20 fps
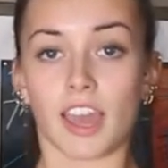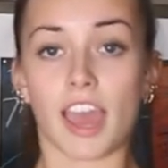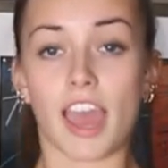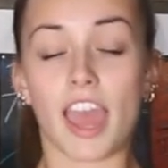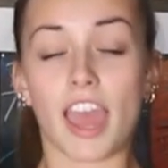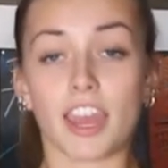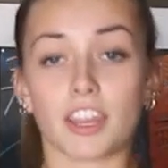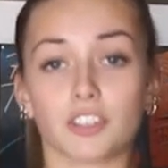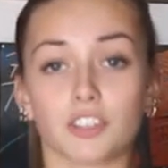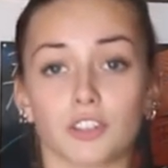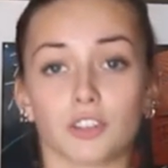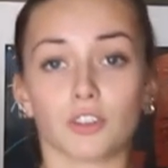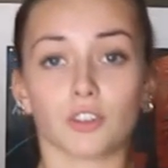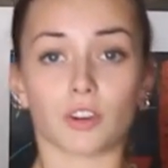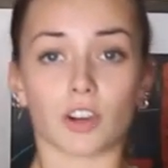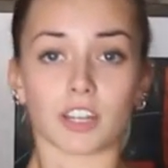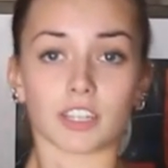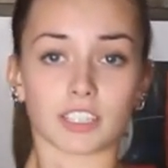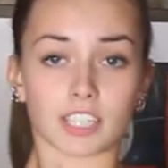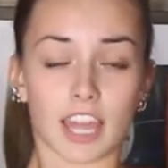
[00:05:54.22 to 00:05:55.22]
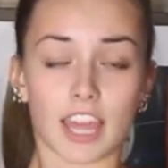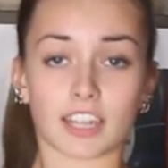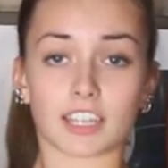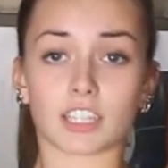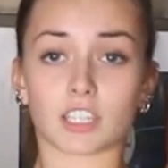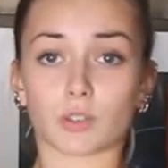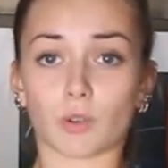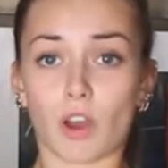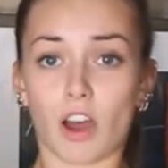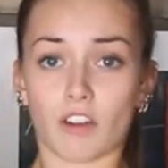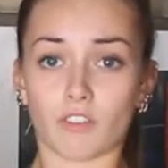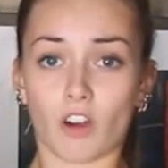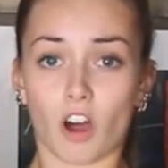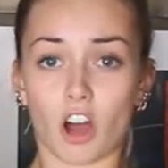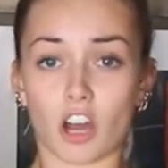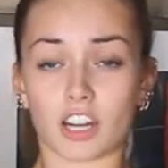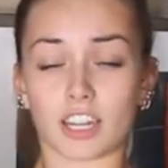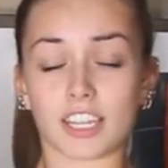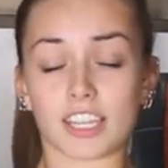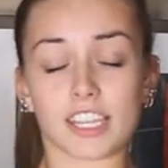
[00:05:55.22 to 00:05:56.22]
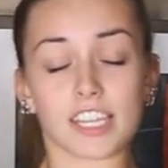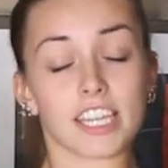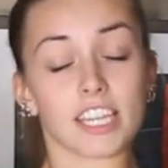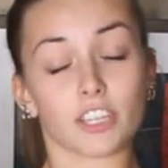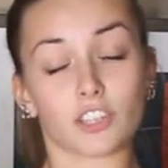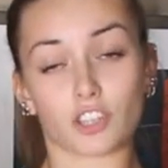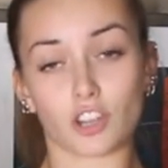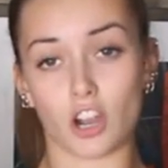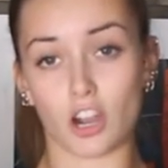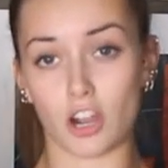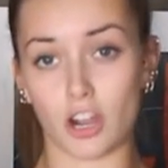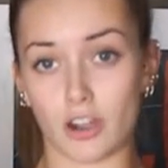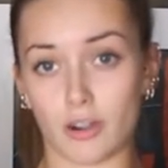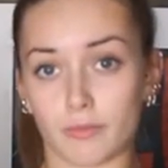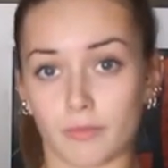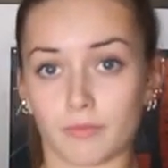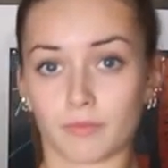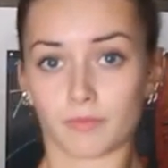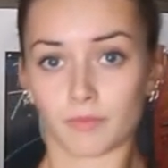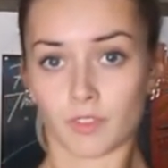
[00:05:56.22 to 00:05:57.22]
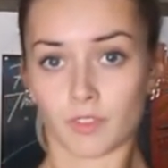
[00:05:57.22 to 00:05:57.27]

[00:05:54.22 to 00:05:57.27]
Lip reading: and do 10 to 12 on each arm. Okay,